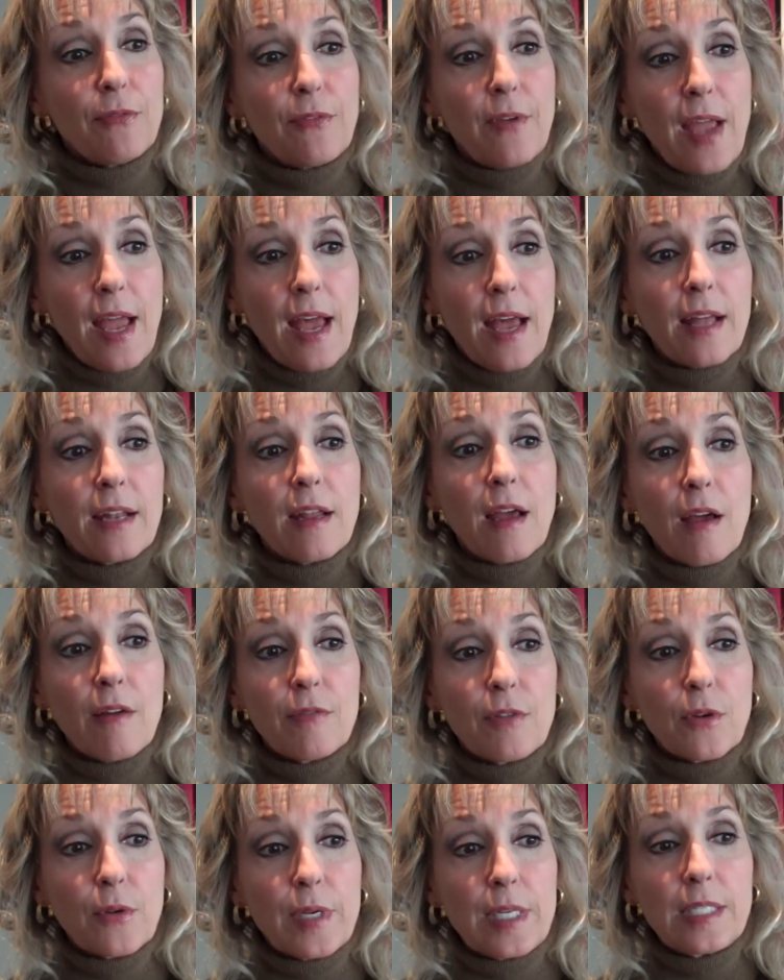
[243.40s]
fan
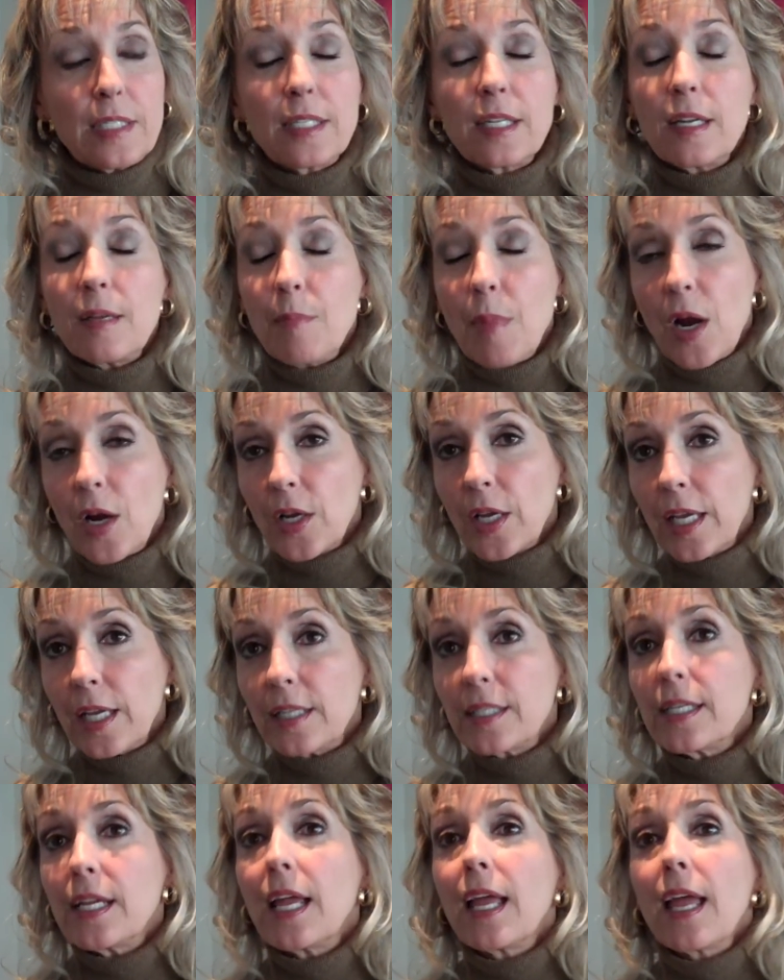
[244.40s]
of the Green City
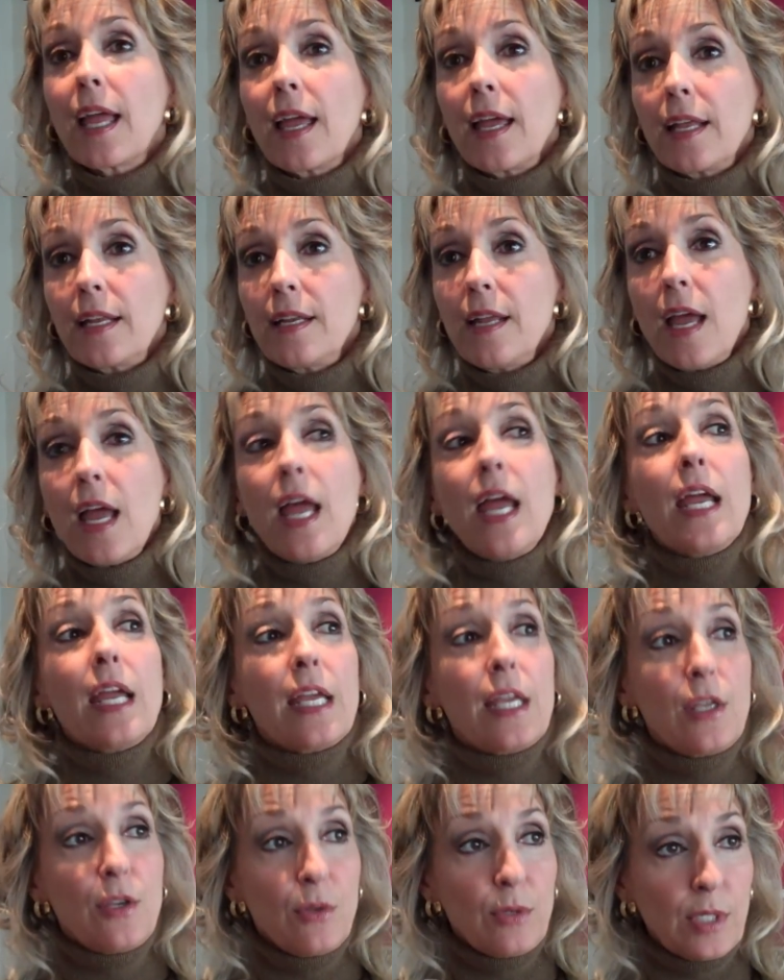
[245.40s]
Market, and
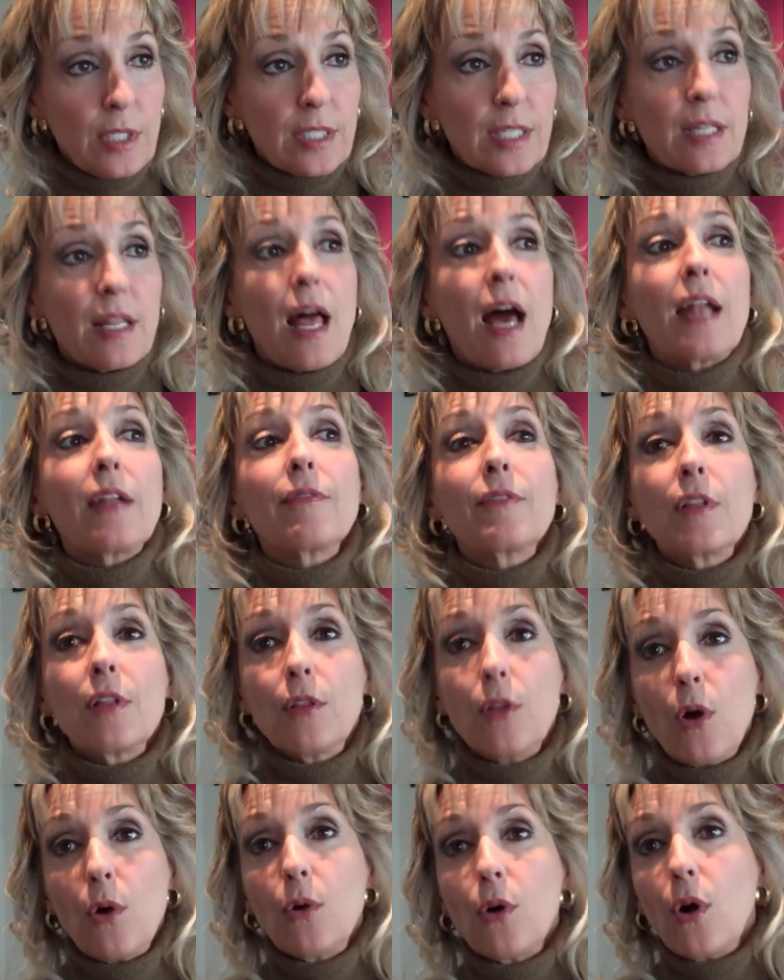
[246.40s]
he uses a lot of the
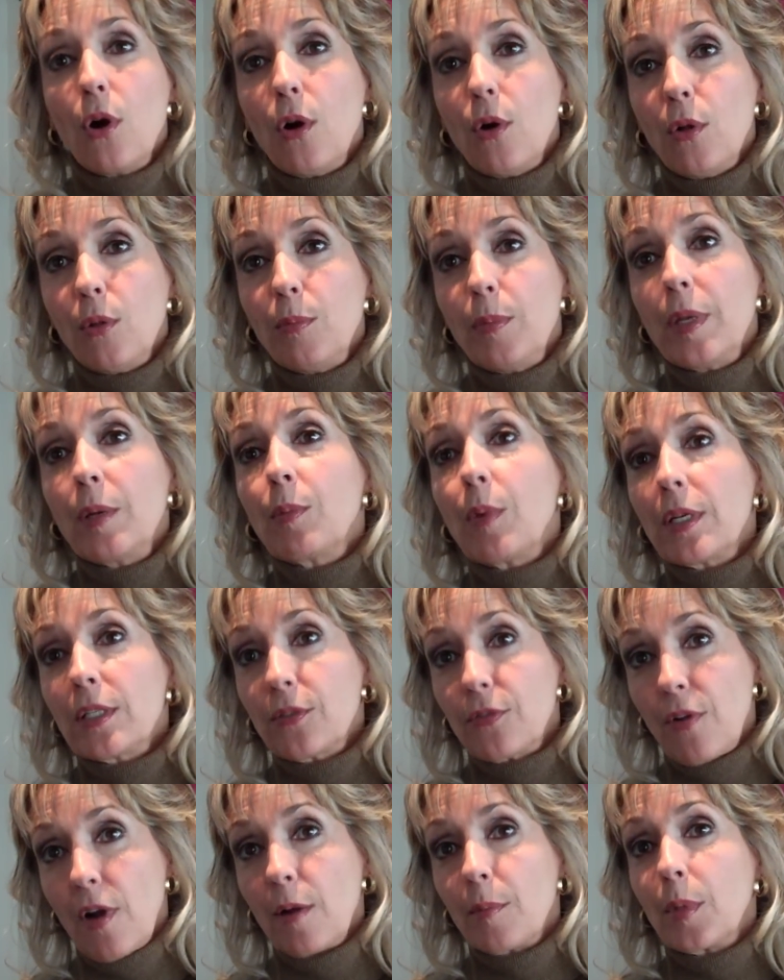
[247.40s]
local
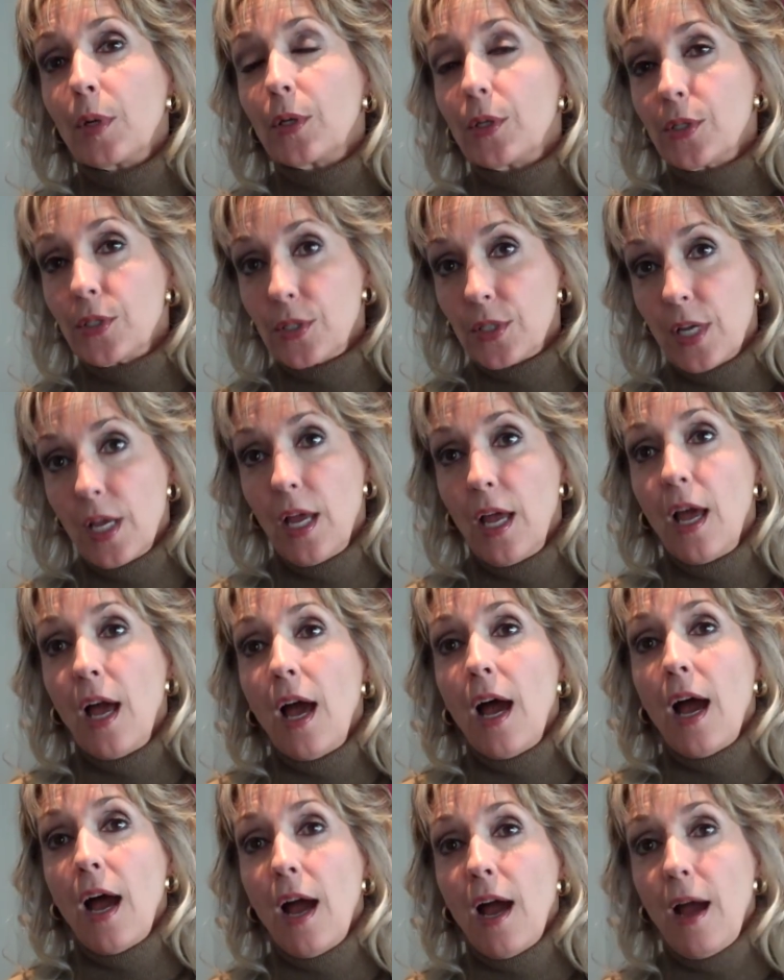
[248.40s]
Midwest farmers.
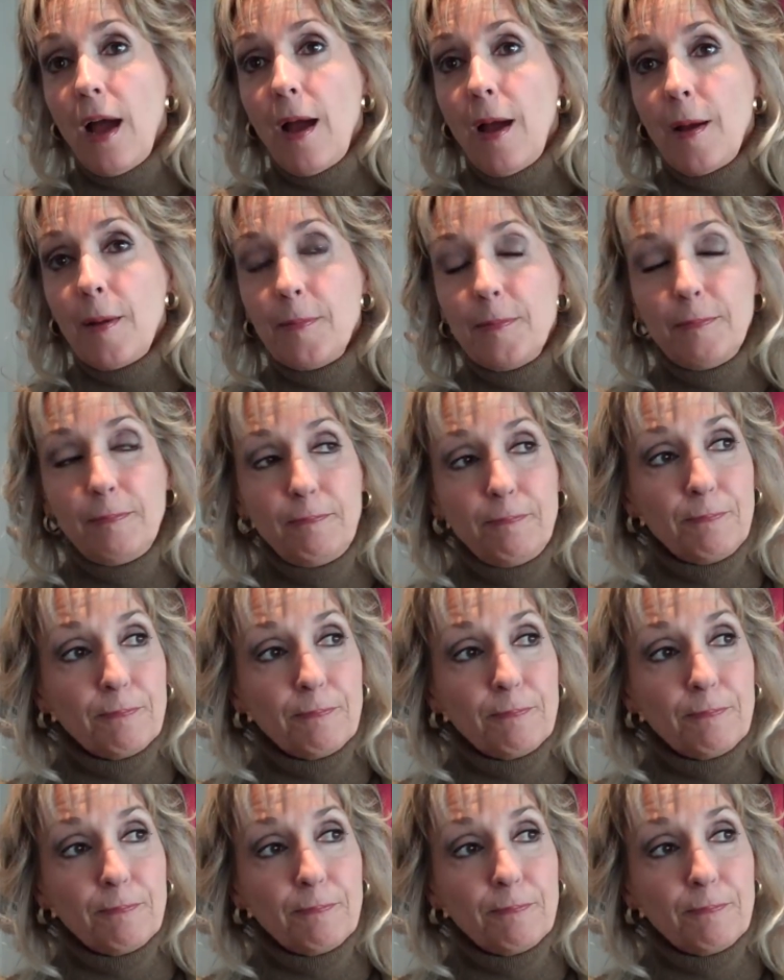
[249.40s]
Right. Um,